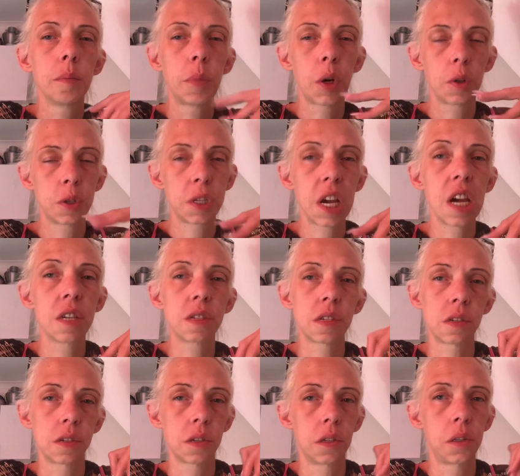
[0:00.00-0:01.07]

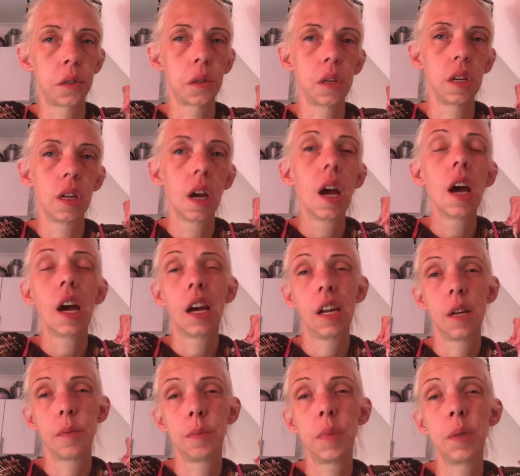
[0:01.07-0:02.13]
post-cancer surgery,
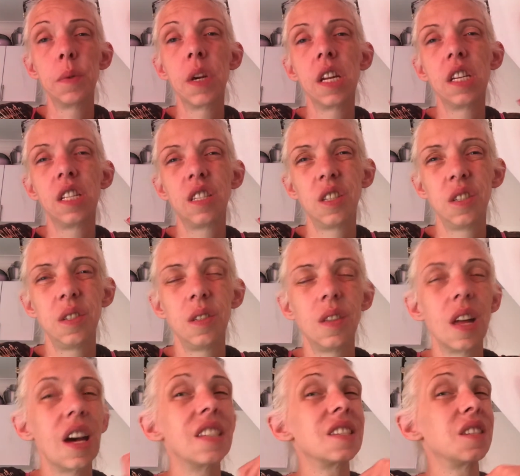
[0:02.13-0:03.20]
and I'll be ready to do
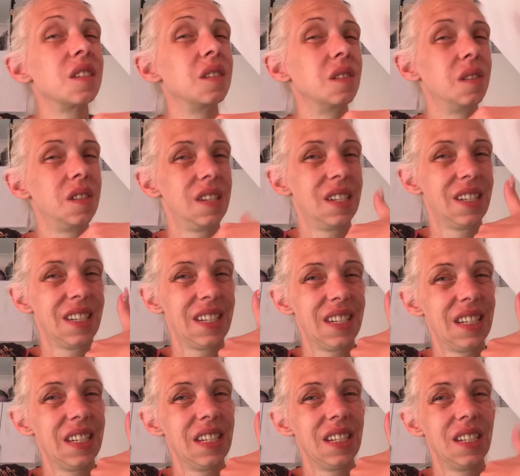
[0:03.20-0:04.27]
that soon.
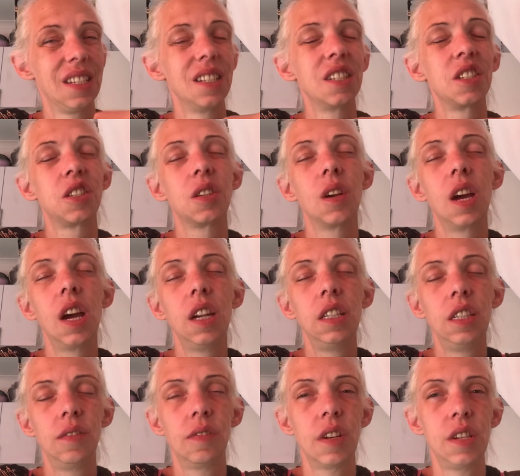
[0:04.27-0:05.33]
So
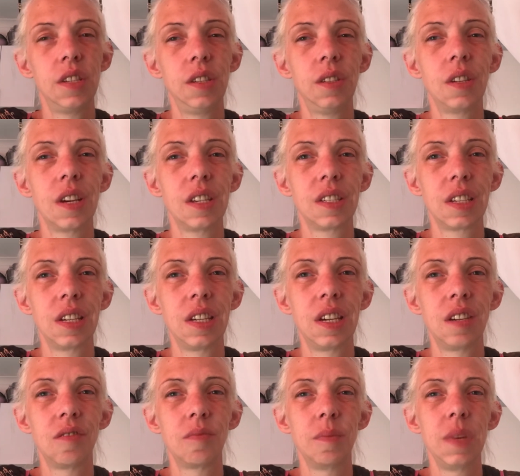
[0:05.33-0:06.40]
any advice you guys can
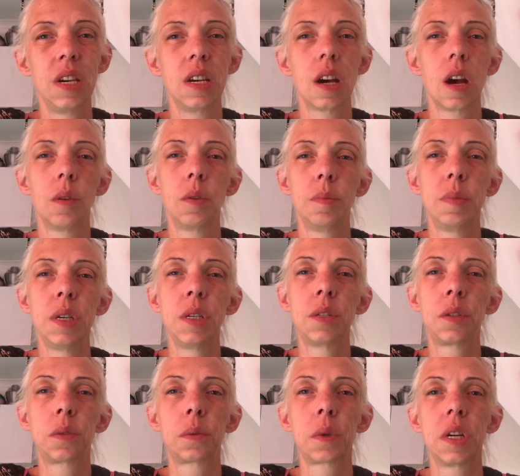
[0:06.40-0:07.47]
give me, I would be
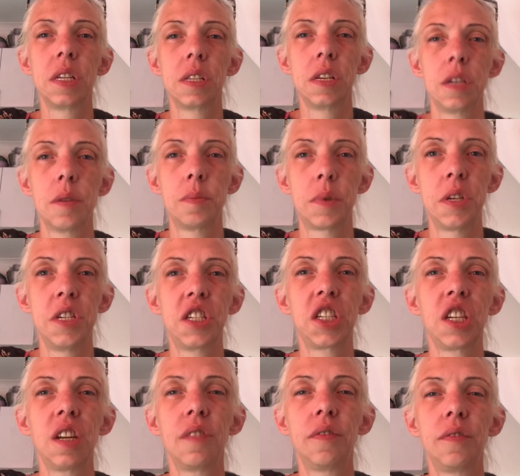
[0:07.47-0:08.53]
greatly
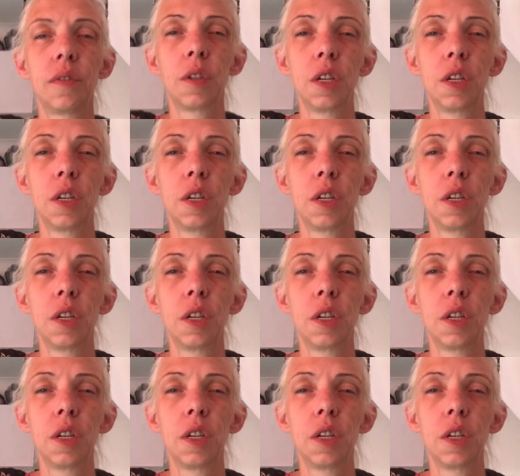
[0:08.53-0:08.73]
appreciative